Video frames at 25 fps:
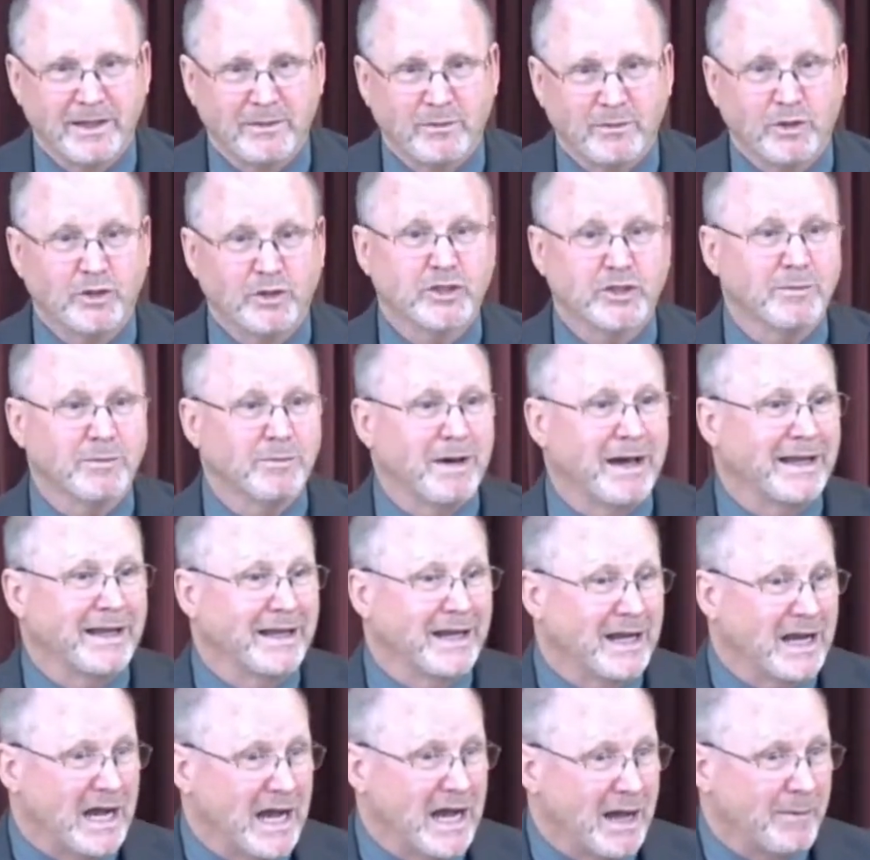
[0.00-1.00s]
when somebody
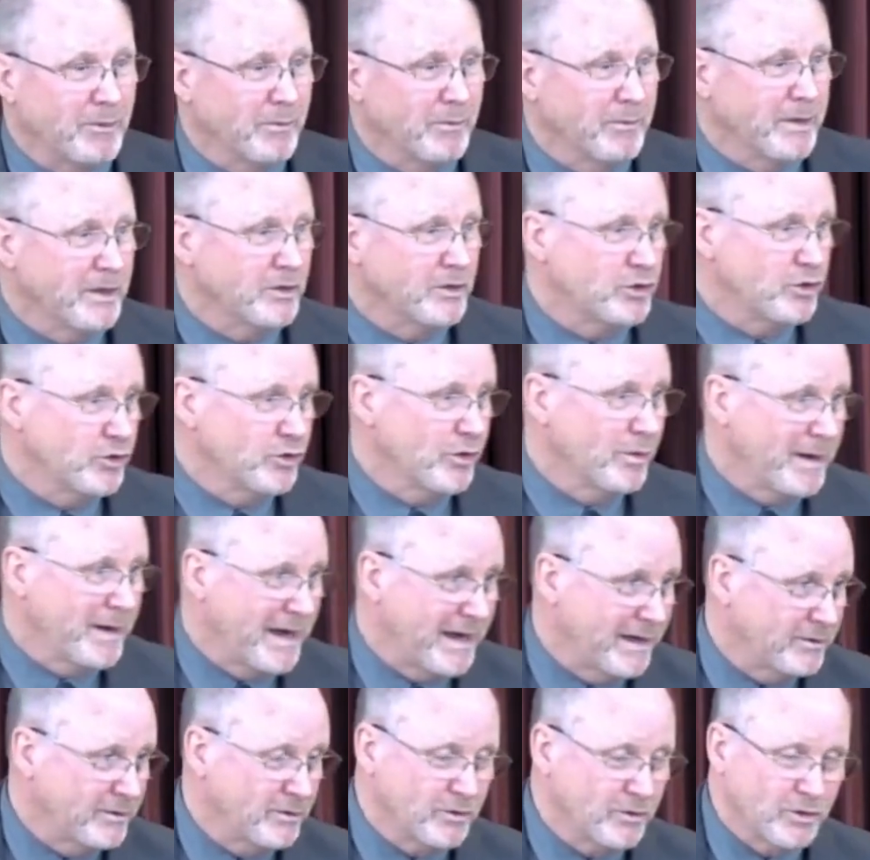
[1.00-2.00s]
compliments you
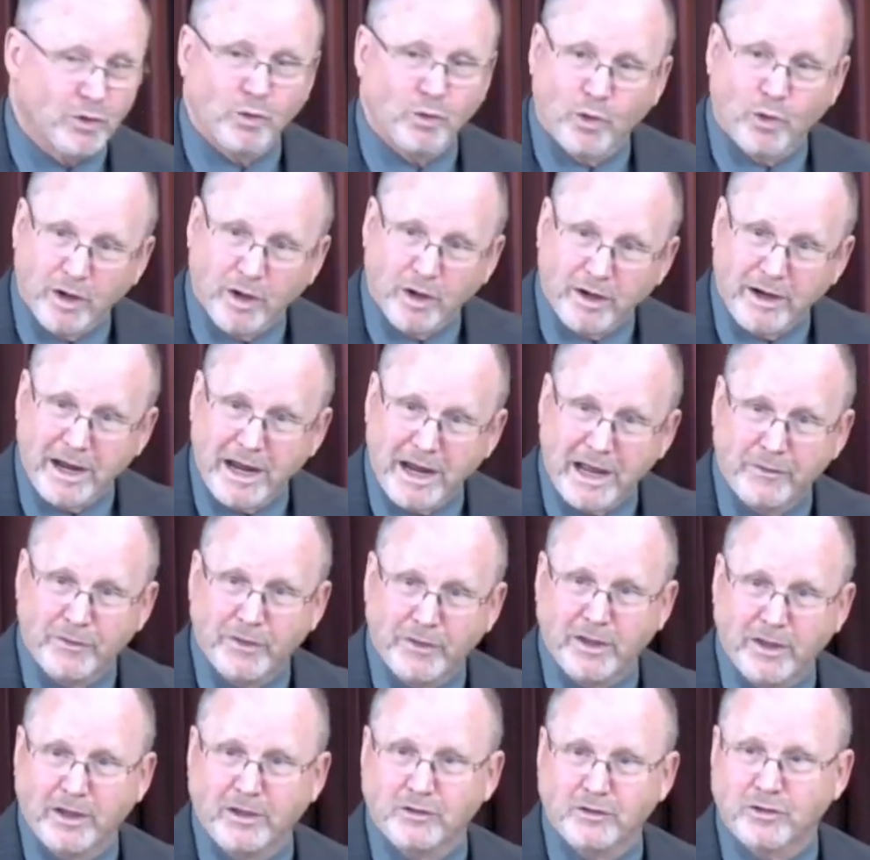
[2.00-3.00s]
about your work
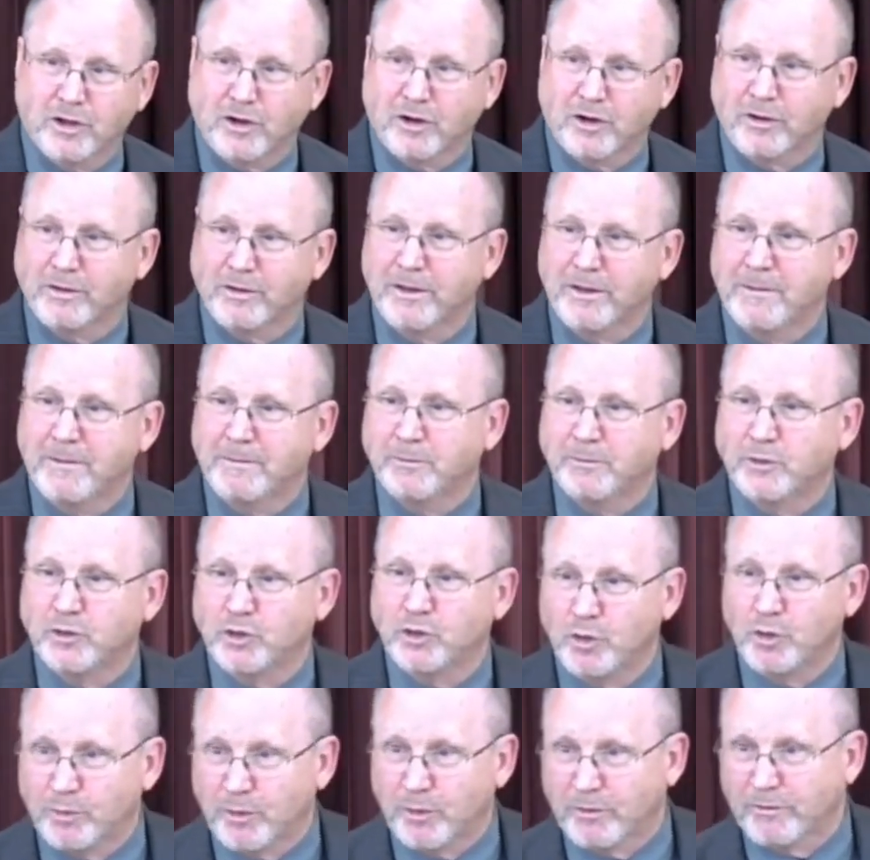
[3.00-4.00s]
ethics or
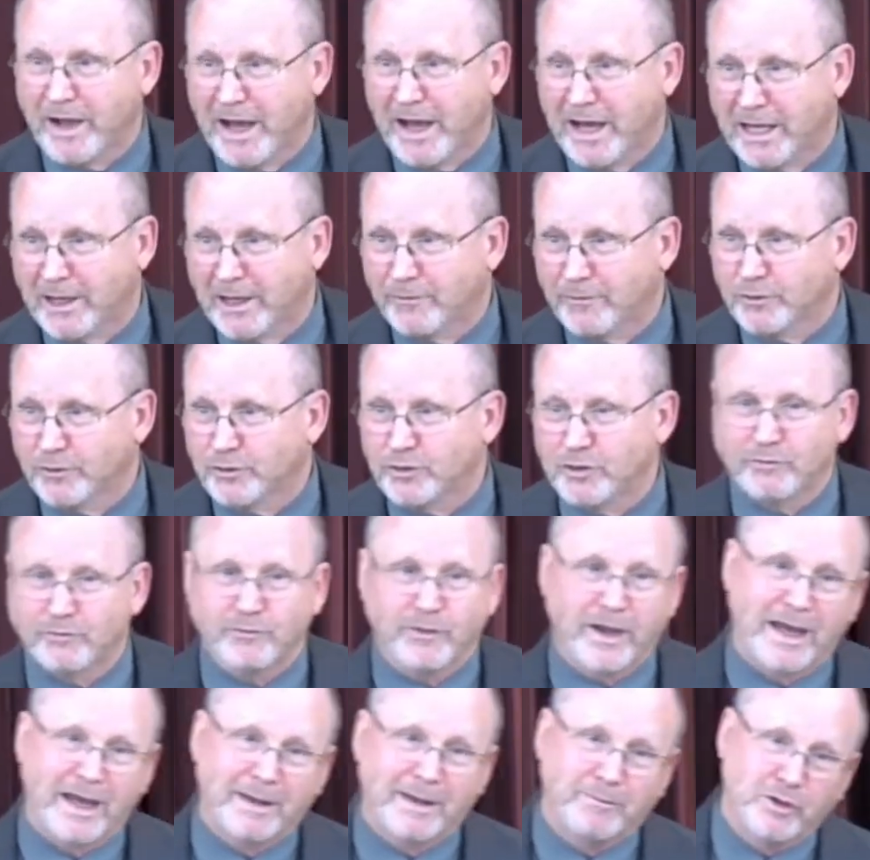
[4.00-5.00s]
you providing for your
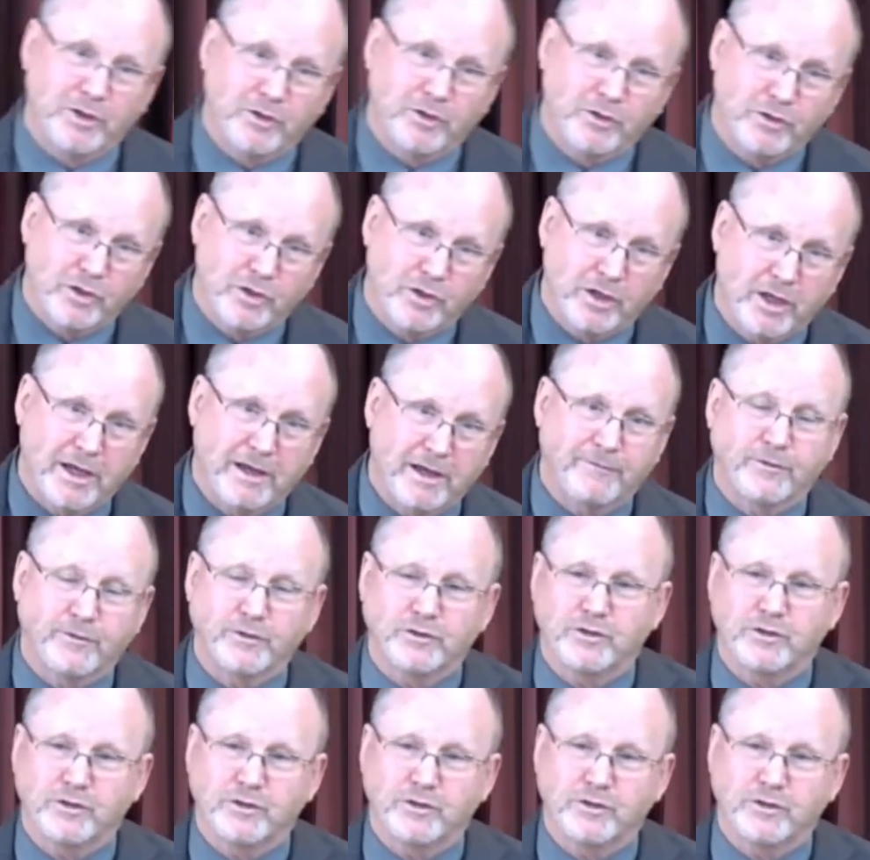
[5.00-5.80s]
family or your love for